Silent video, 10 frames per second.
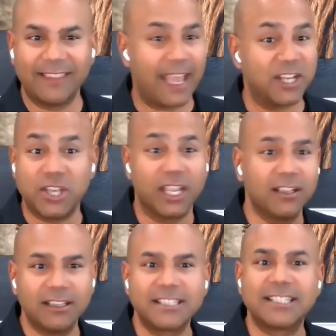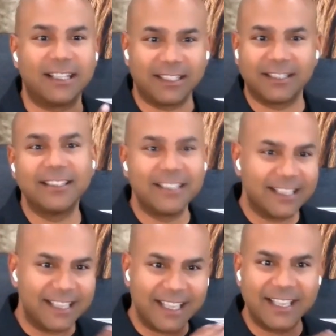That jingle still
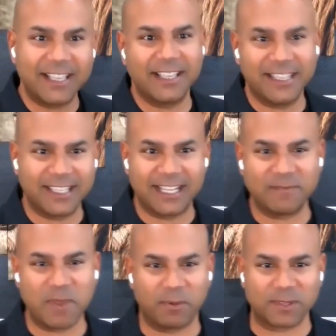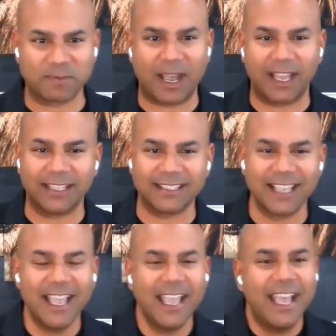sits in people's minds.